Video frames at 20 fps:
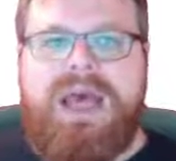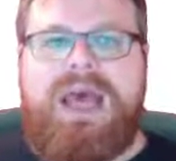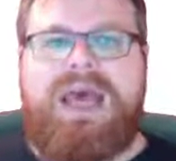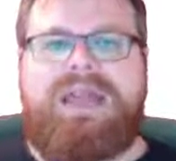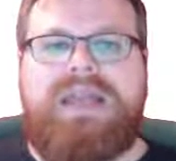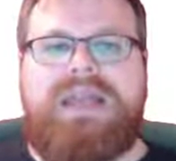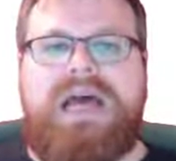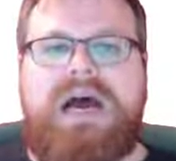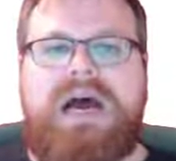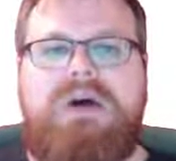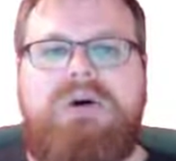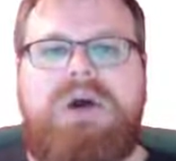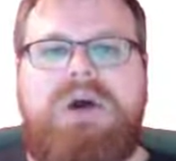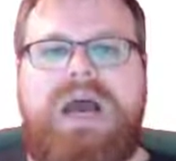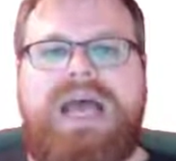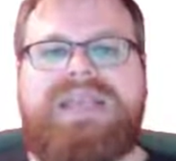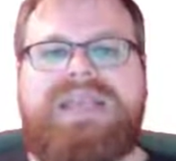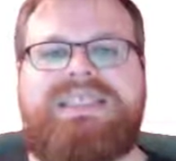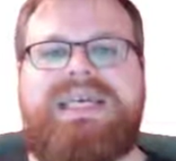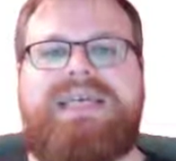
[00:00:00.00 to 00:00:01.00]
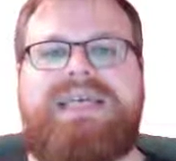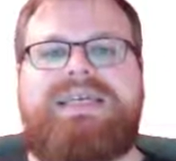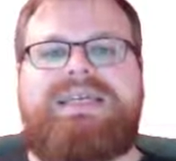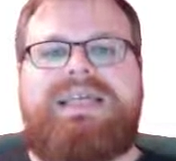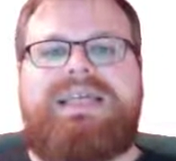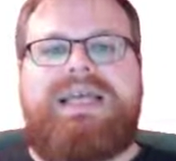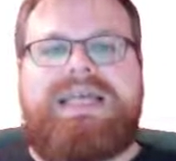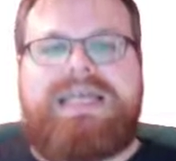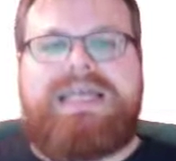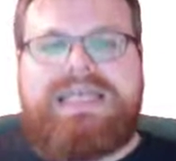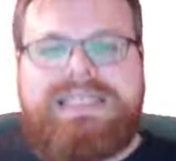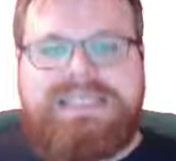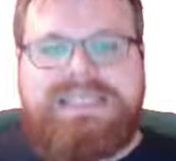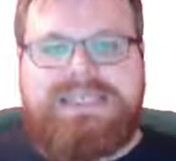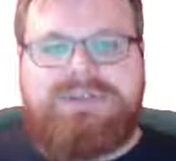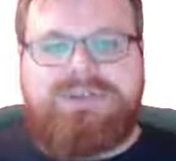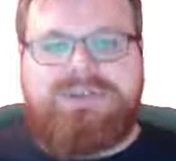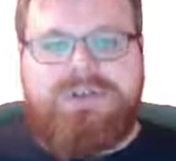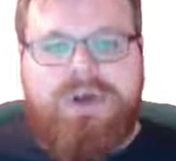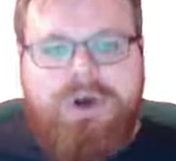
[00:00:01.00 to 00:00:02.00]
And now I take an
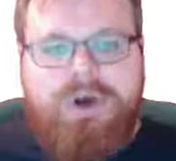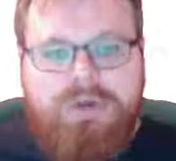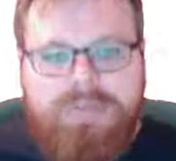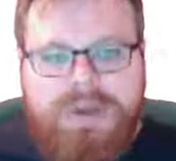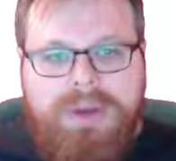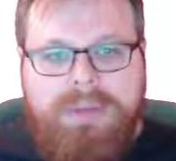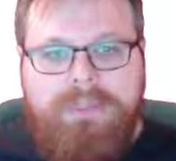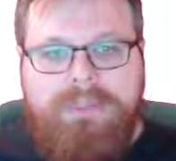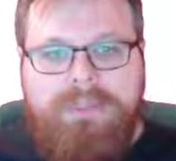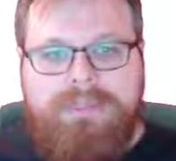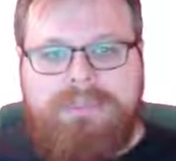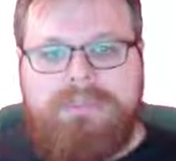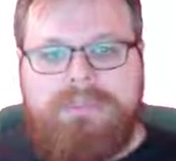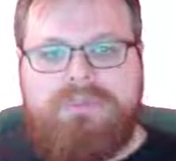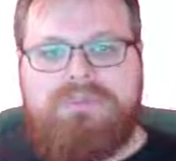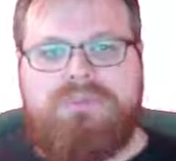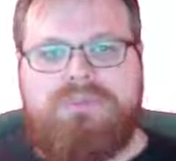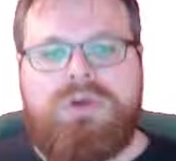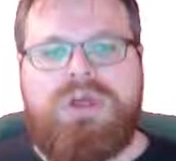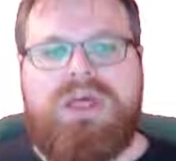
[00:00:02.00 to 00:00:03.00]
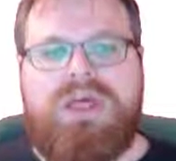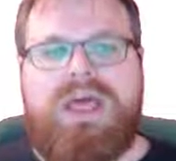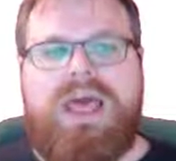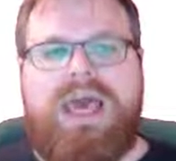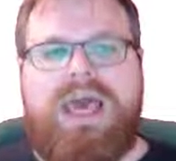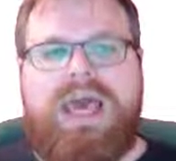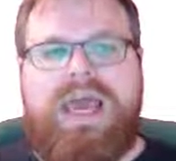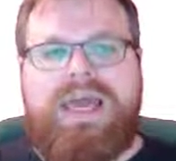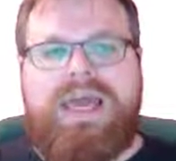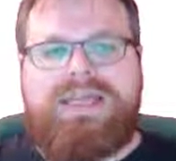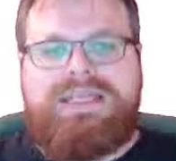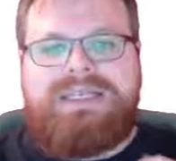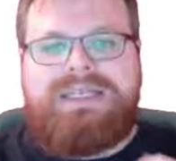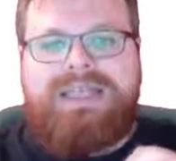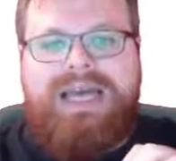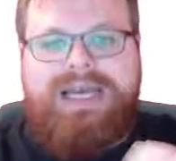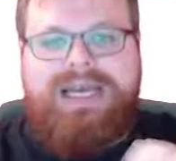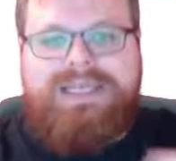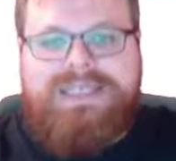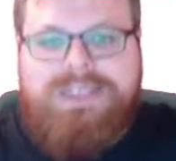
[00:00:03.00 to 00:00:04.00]
elastic rope, and
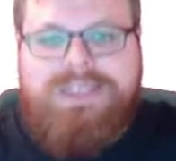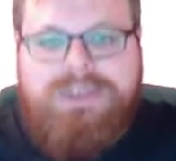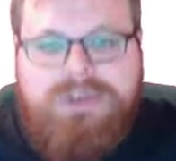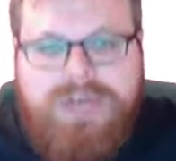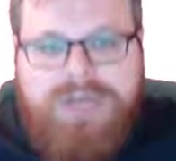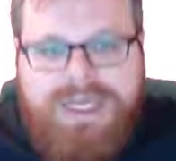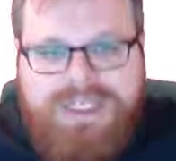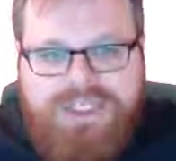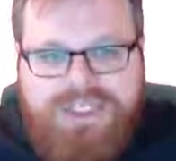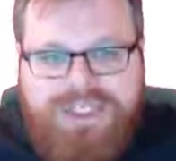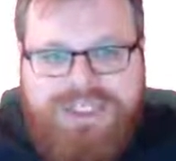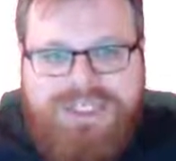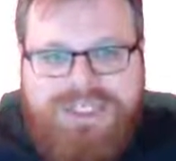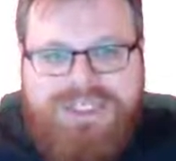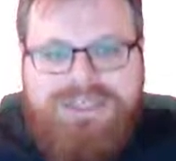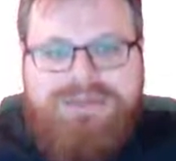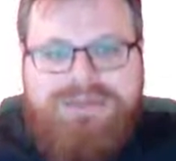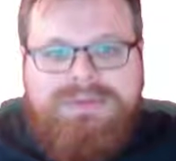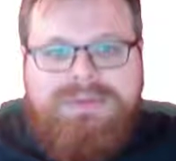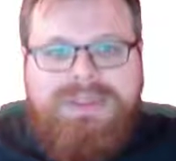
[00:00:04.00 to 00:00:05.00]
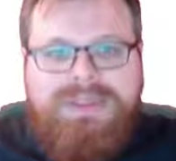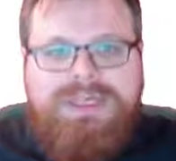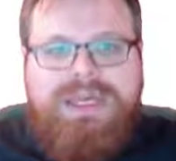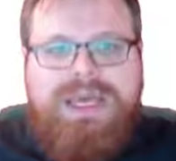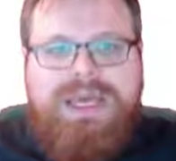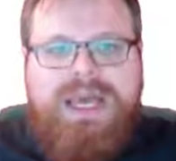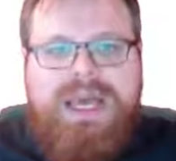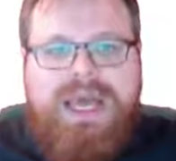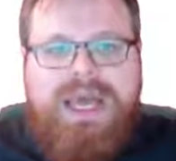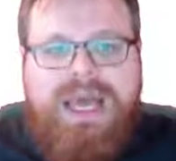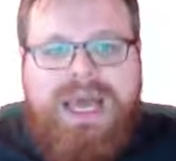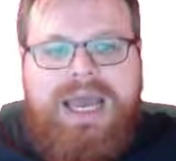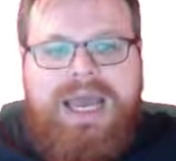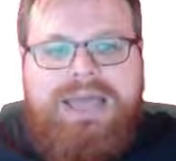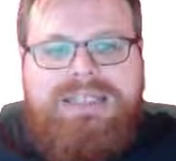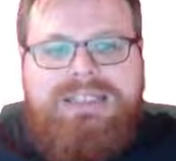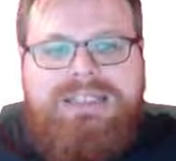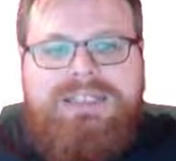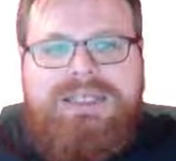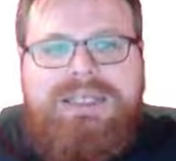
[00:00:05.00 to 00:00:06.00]
I stretch it,
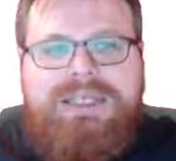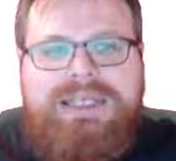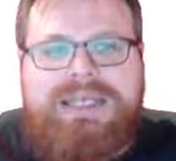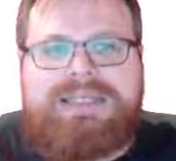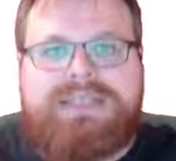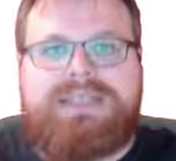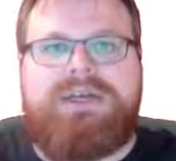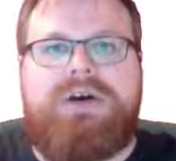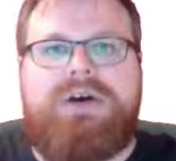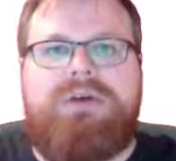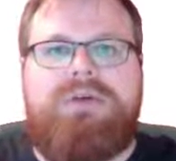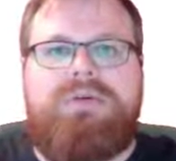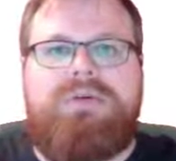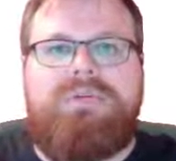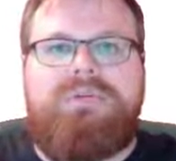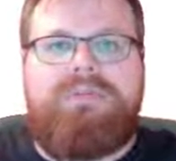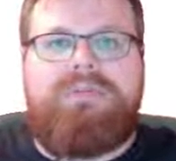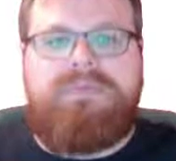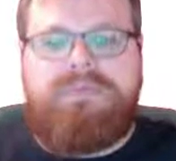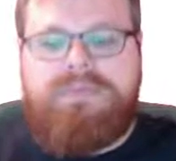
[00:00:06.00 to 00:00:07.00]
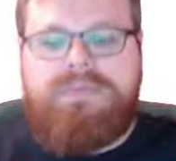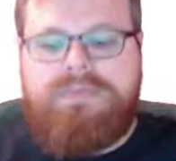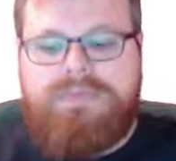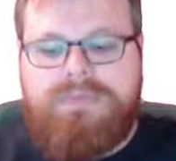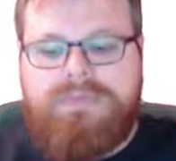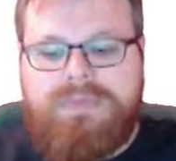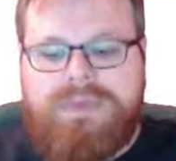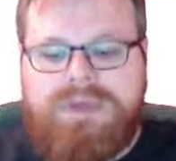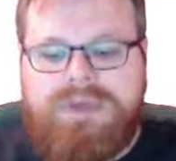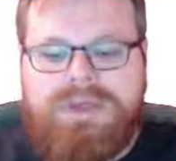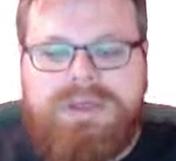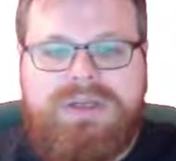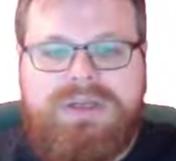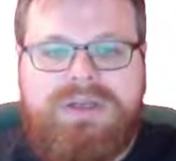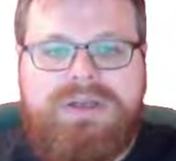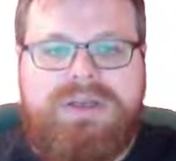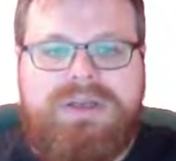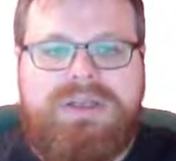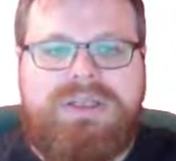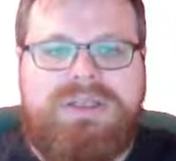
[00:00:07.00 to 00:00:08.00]
and let go.
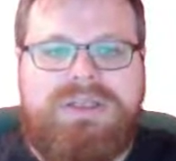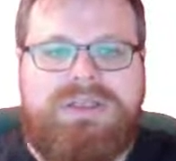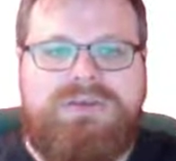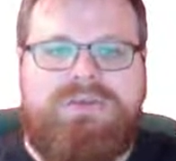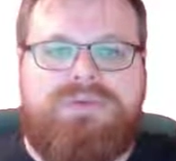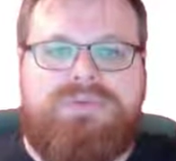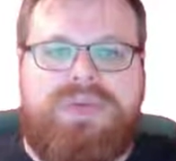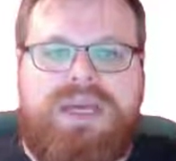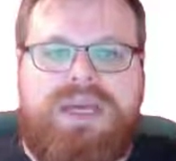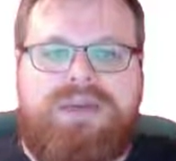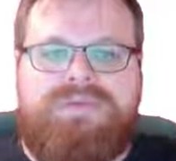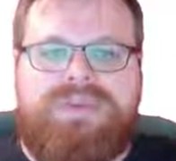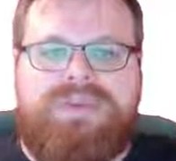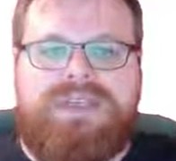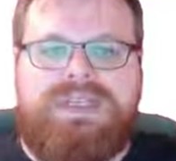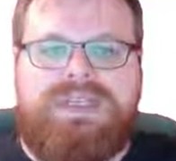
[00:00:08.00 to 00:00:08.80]
So we have an